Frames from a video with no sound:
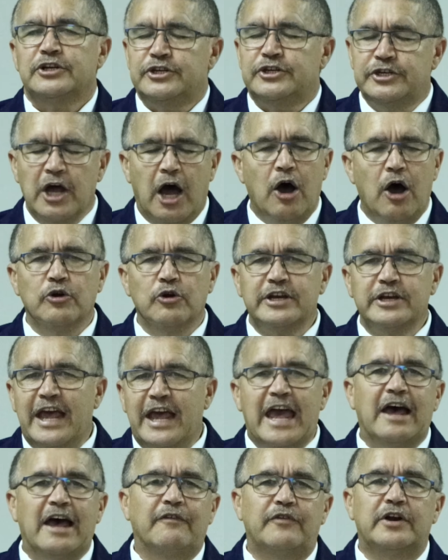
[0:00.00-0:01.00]
Don't
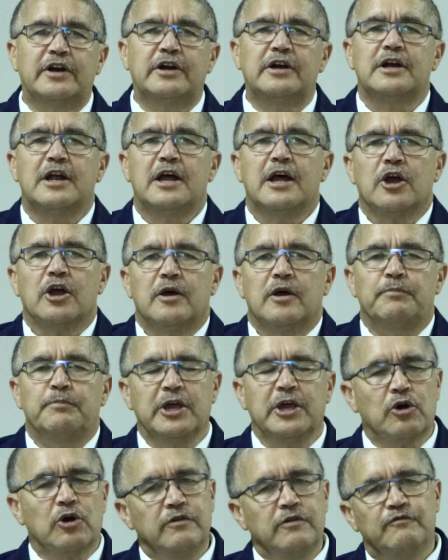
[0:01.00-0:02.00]
ever
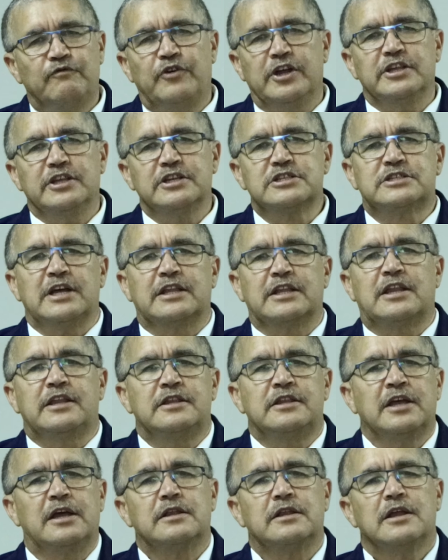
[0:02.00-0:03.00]
be convinced
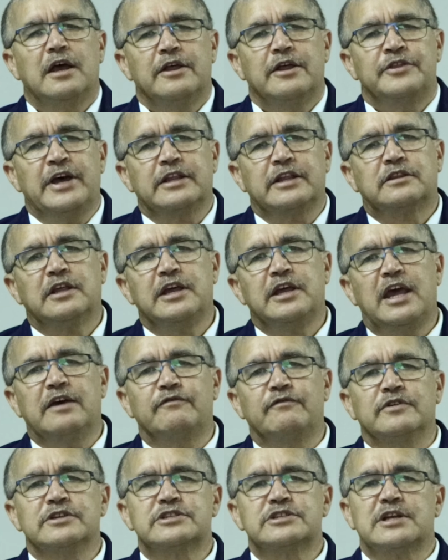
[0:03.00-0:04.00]
that the
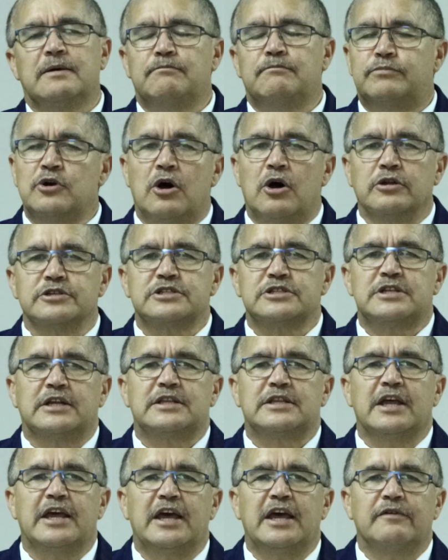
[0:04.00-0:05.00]
heavens are bronze,
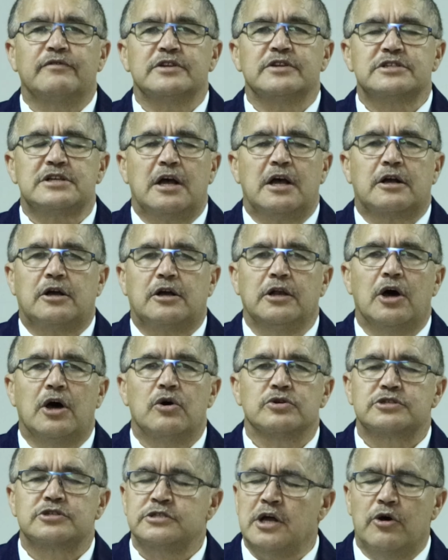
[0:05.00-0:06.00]
that the heavens are
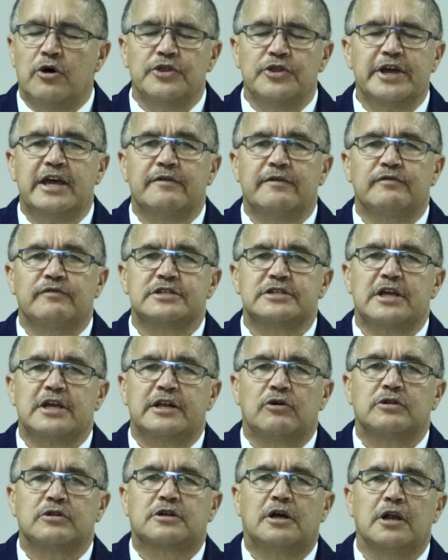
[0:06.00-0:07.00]
closed. No, the heavens are
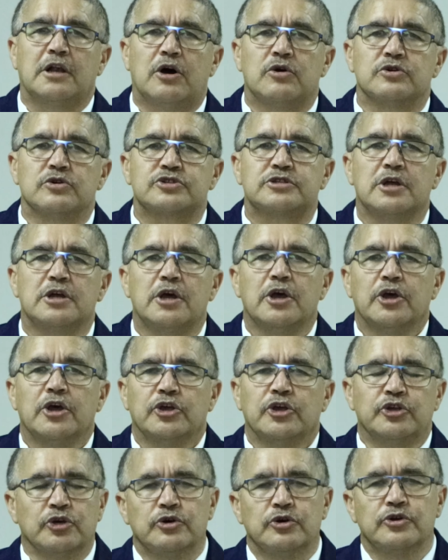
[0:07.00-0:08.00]
not closed.
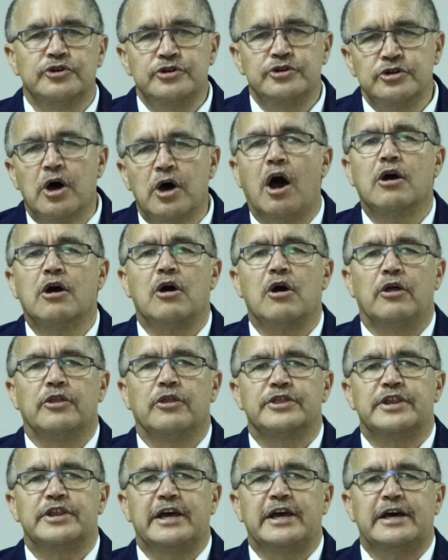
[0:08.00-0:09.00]
You knock
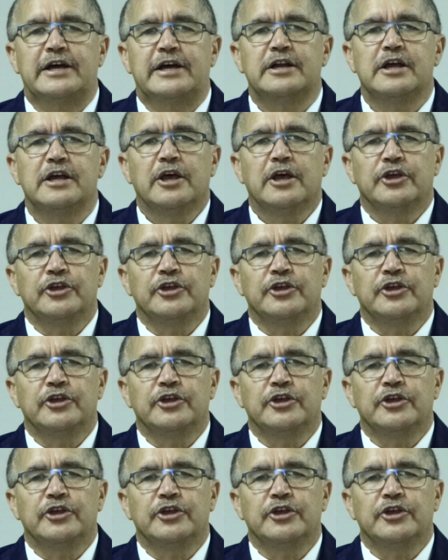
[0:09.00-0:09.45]
on there.